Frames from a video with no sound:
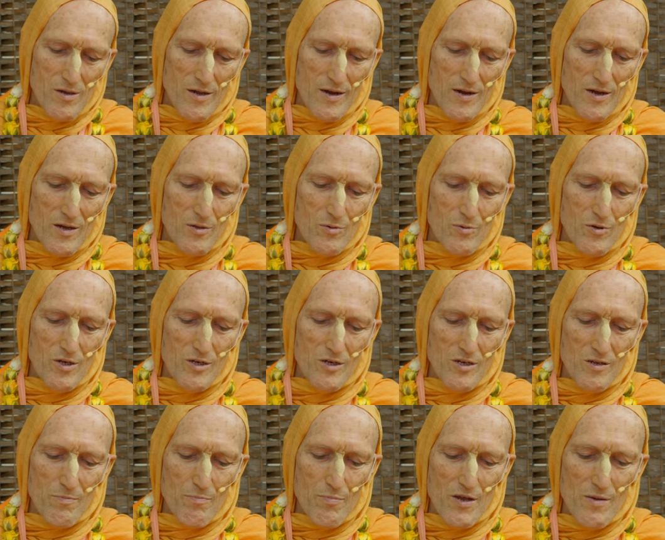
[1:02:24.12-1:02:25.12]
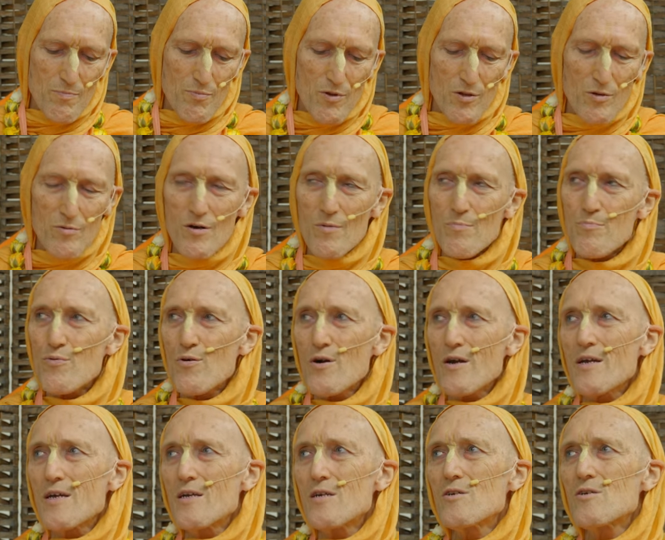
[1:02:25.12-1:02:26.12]
in other words, the people who are
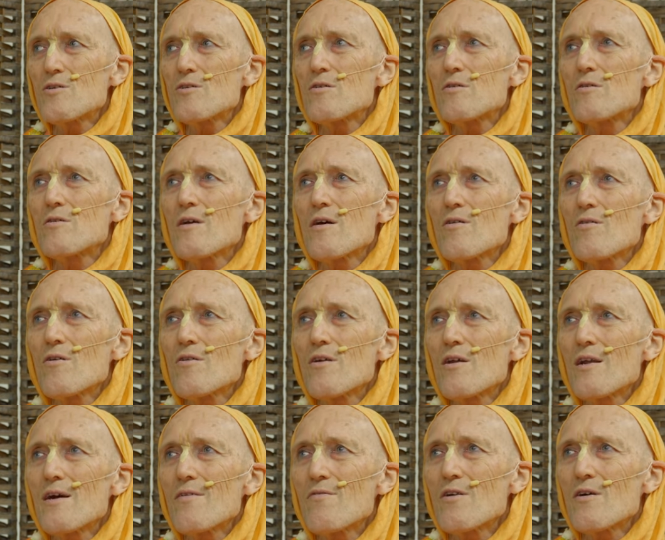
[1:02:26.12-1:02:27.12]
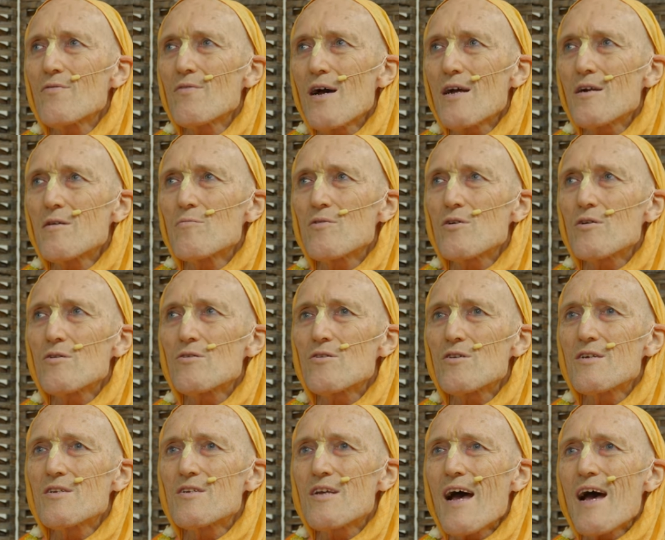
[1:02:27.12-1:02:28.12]
praised, they're on the level of
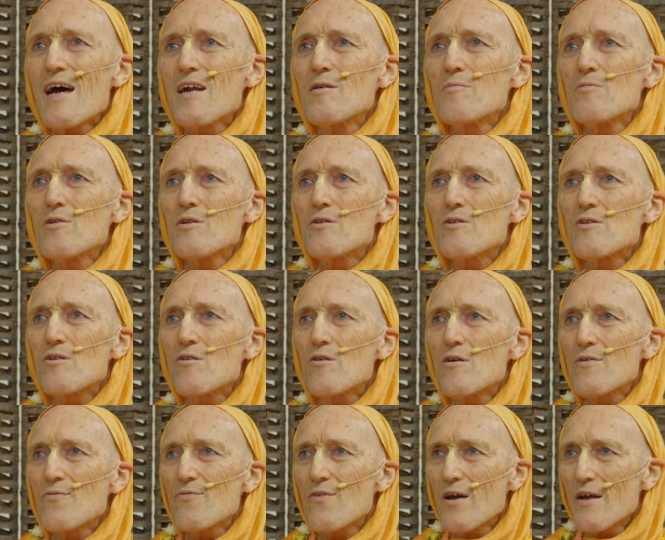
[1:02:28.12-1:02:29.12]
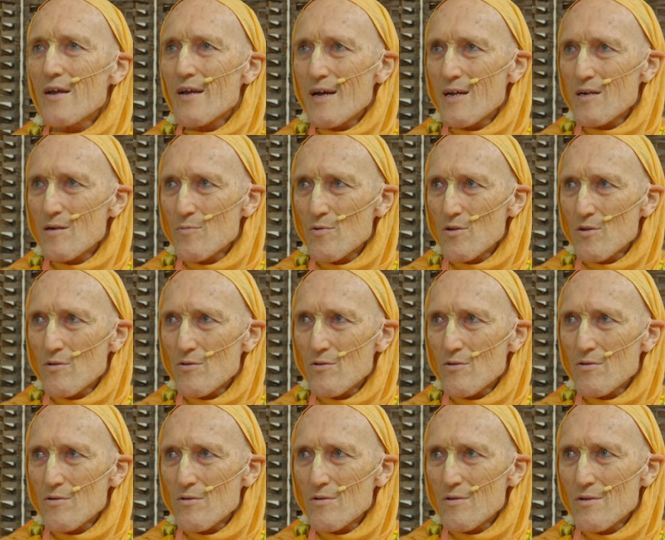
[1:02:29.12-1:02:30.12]
animals. It's animals glorifying
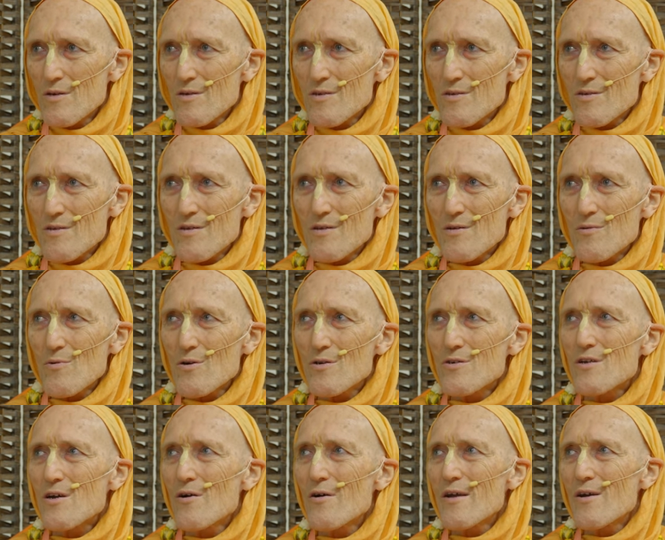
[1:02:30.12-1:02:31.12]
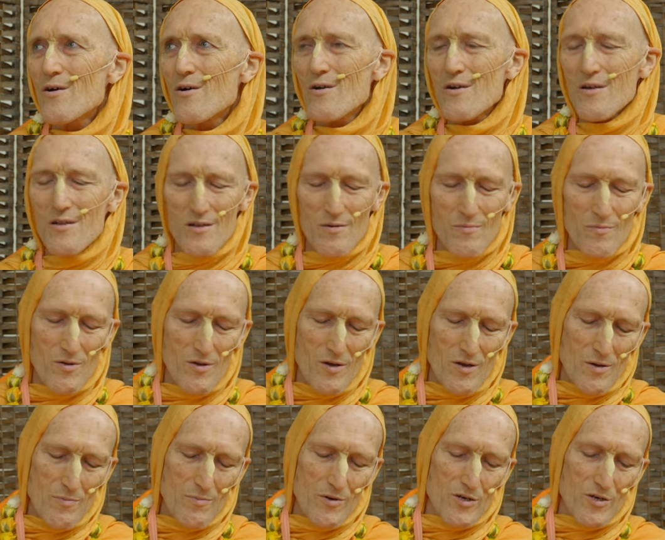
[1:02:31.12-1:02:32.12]
animals. This is what's going on in the
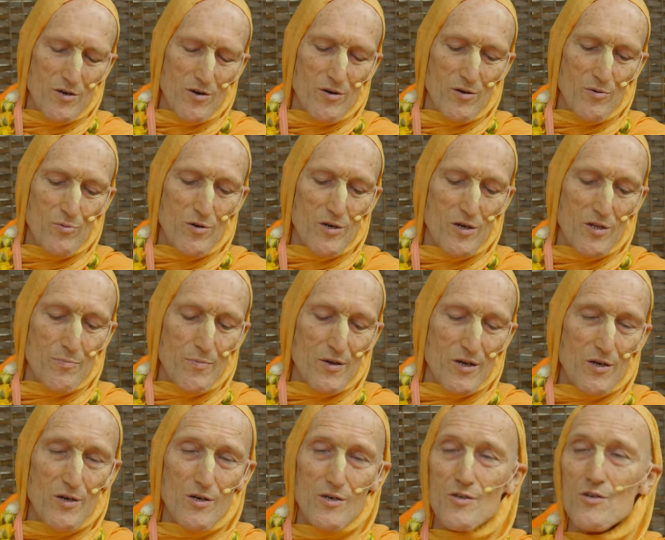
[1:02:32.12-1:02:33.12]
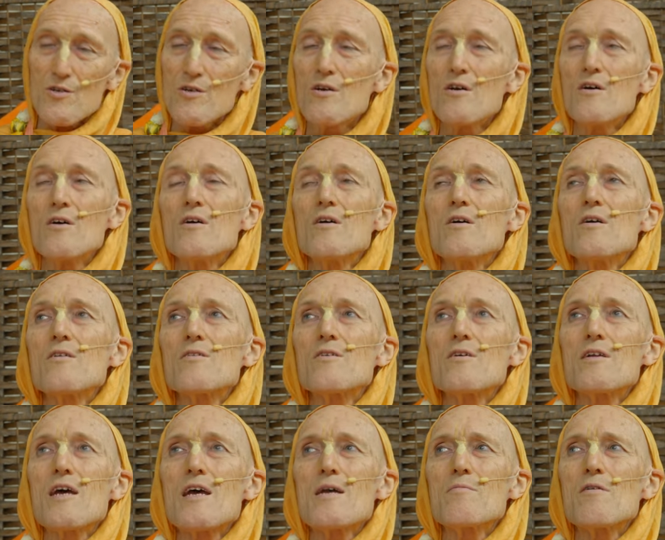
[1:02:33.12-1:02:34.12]
material world because
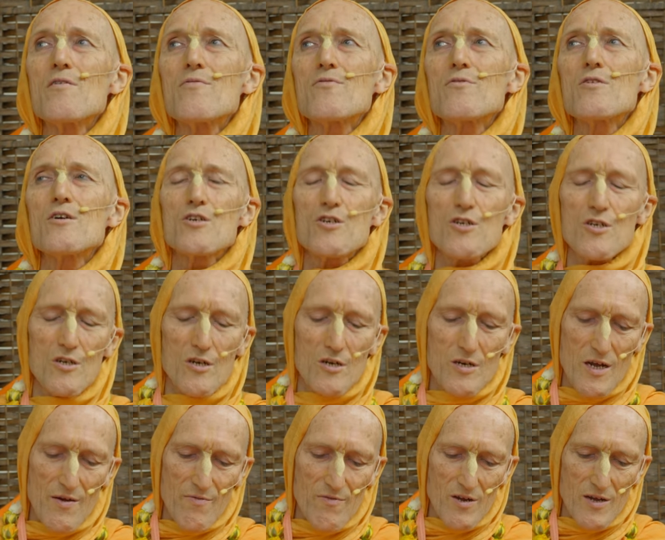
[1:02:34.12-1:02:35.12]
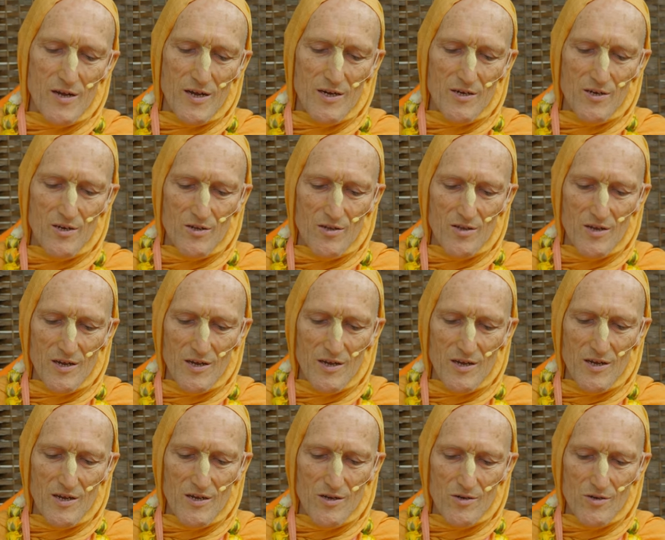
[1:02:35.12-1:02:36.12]
the name of Krishna never entered their
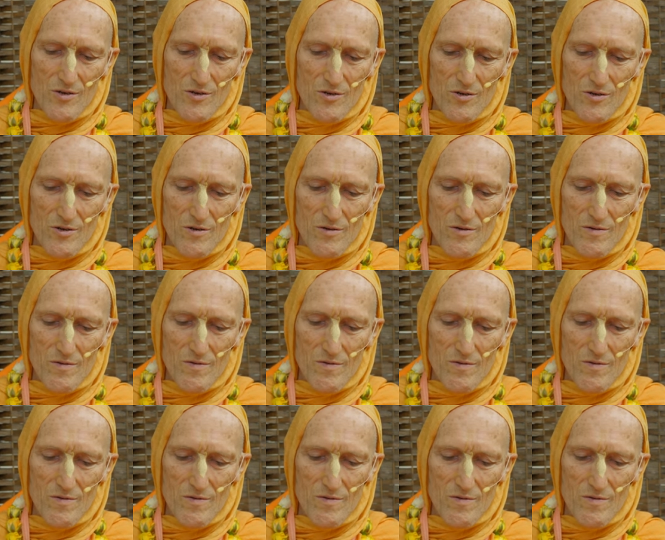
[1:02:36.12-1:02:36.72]
ears.